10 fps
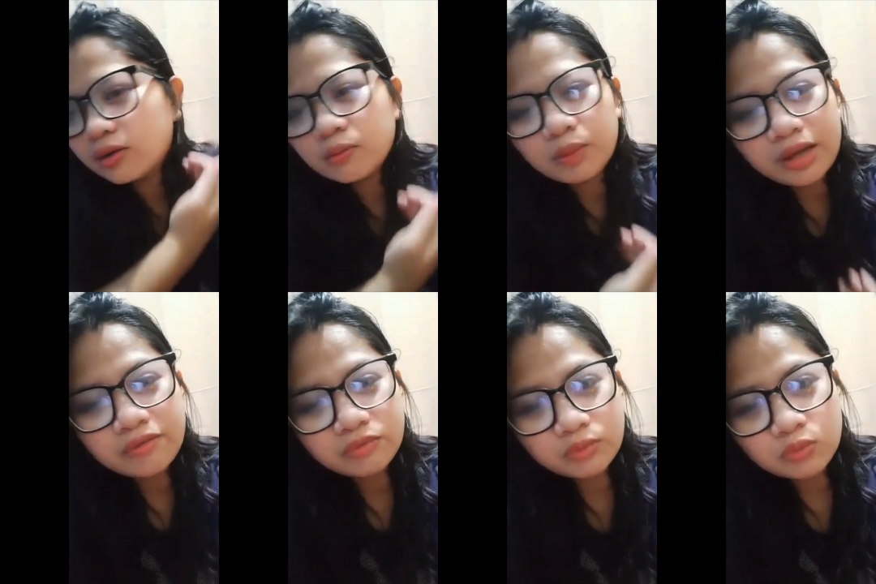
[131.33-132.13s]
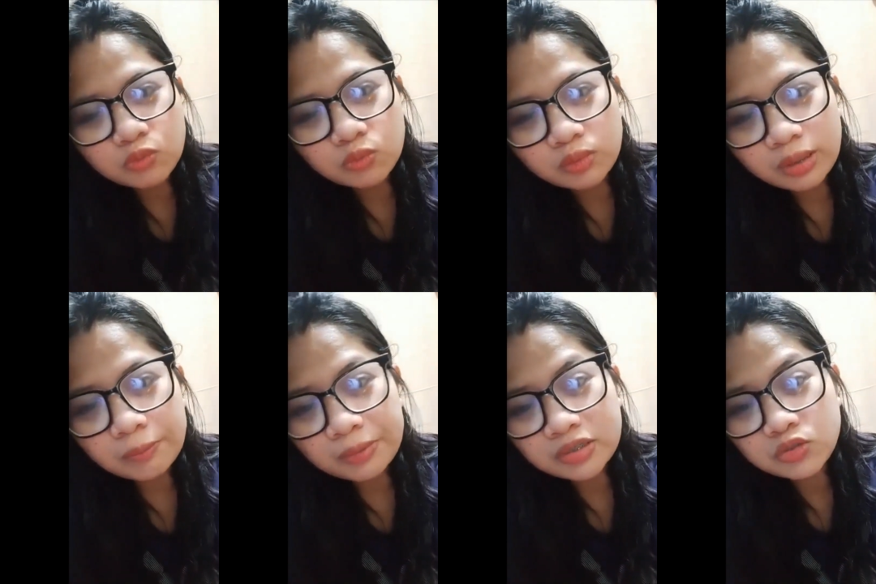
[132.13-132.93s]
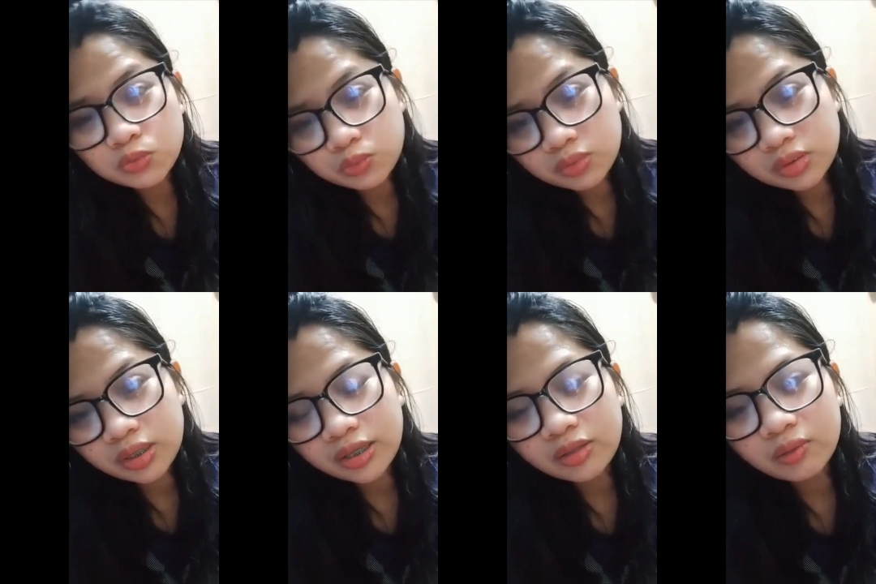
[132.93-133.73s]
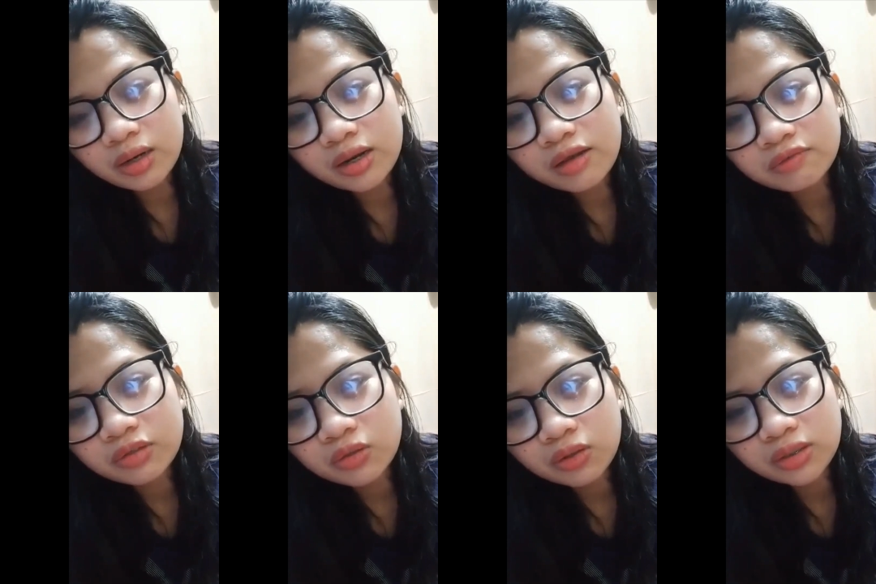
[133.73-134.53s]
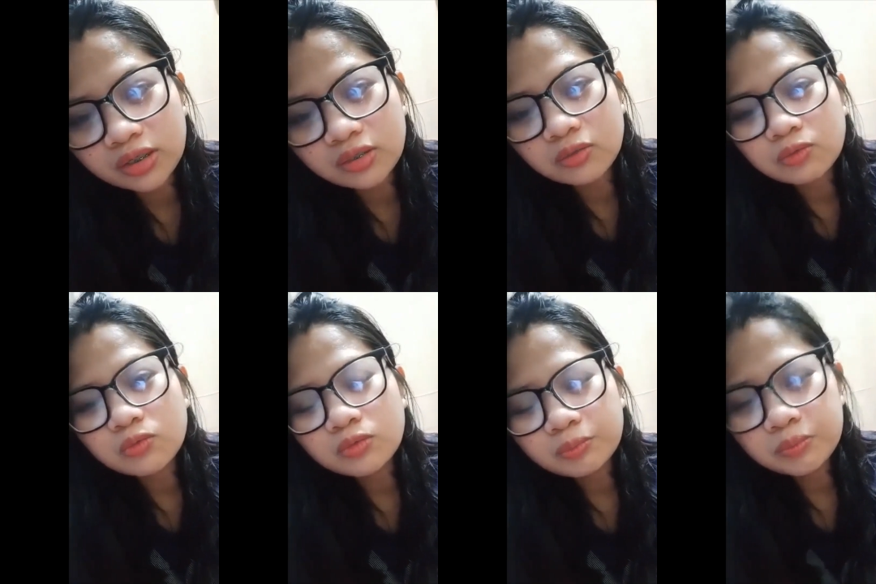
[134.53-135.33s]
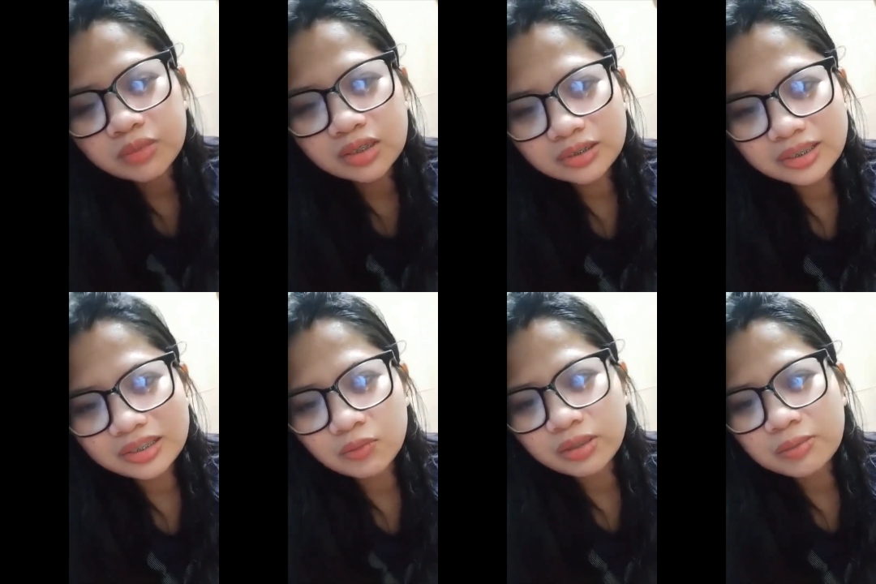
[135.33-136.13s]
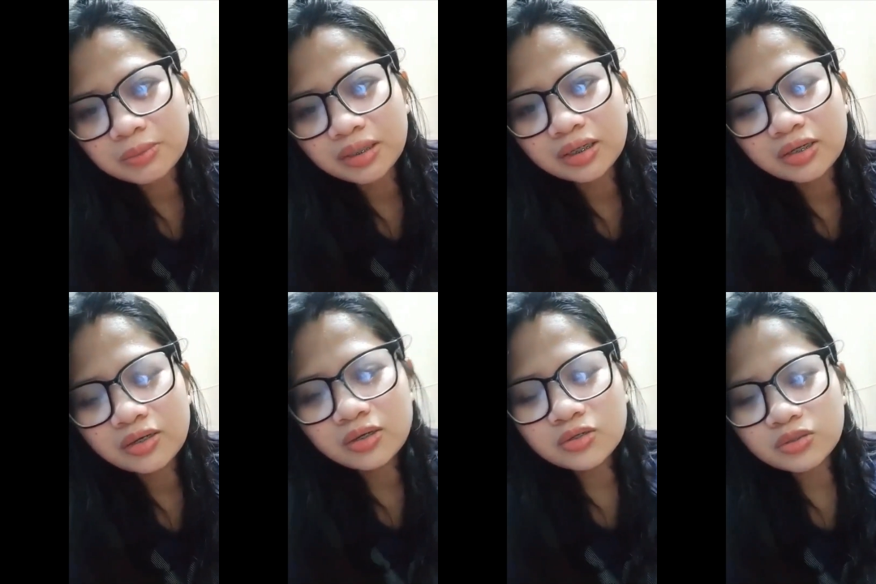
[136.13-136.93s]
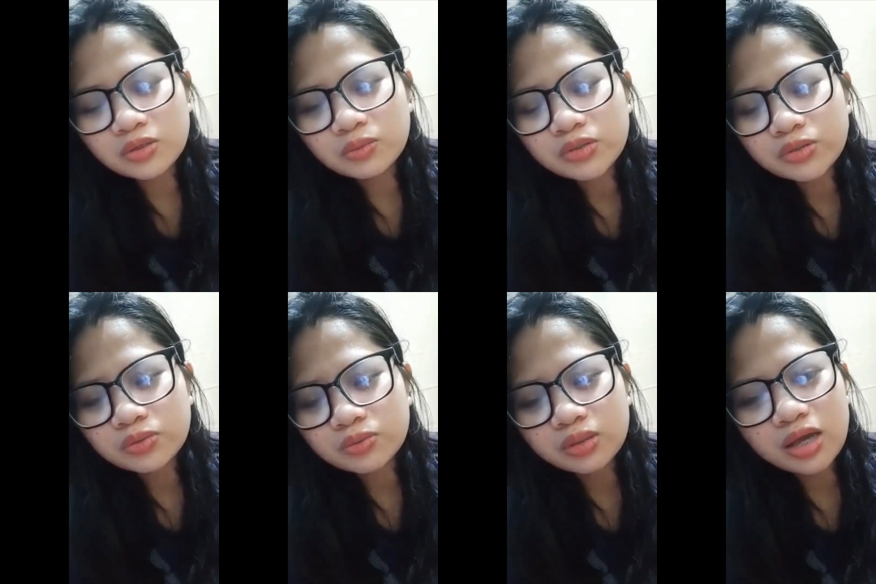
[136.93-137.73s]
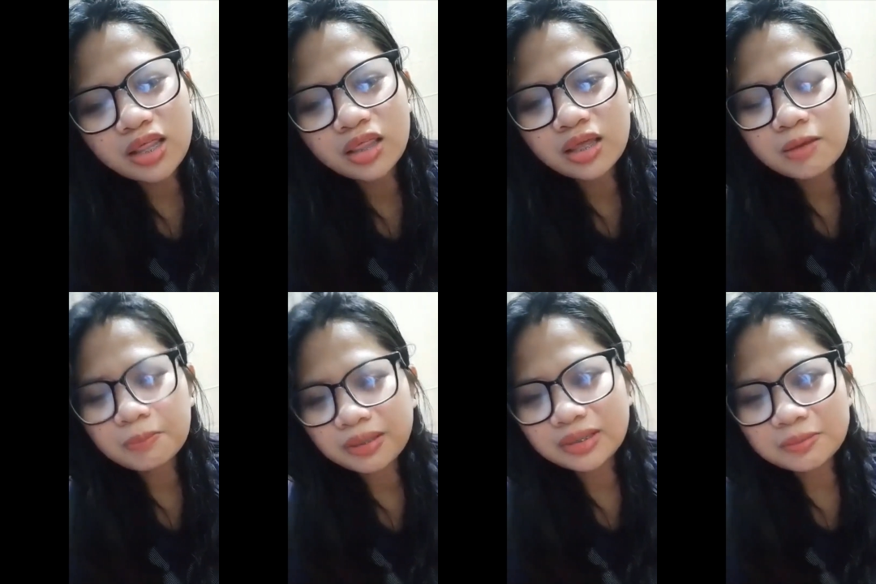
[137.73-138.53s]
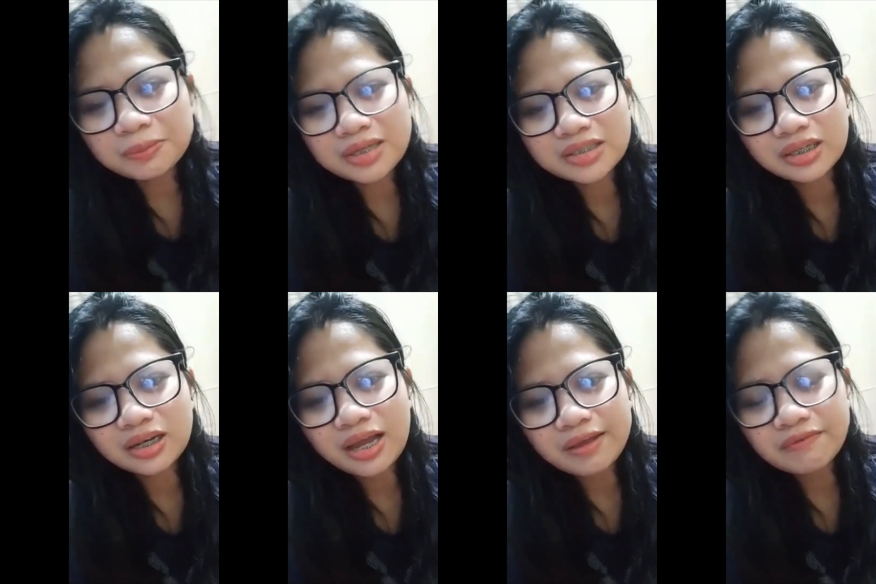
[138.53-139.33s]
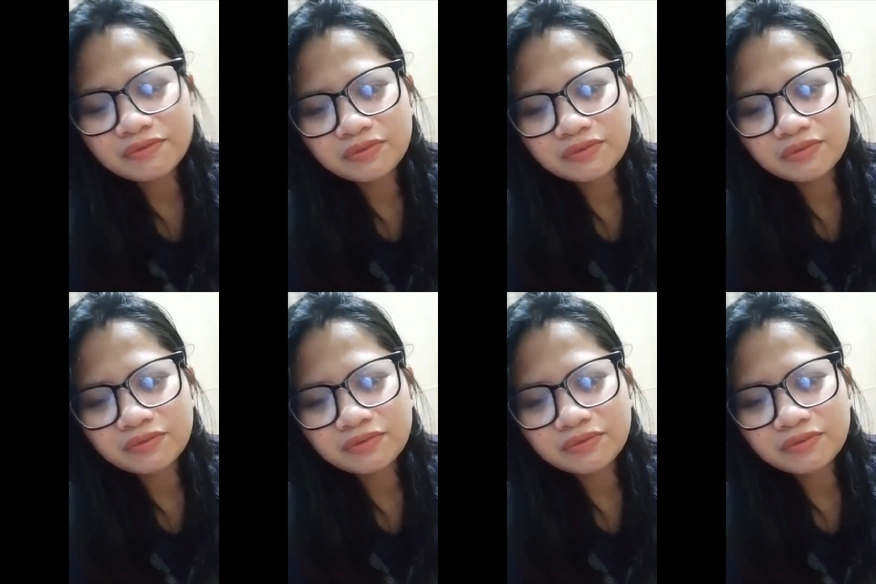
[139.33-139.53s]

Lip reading: wife to Pejun, and you're a loving daughter to Kito. So I wish you nothing but the best in life.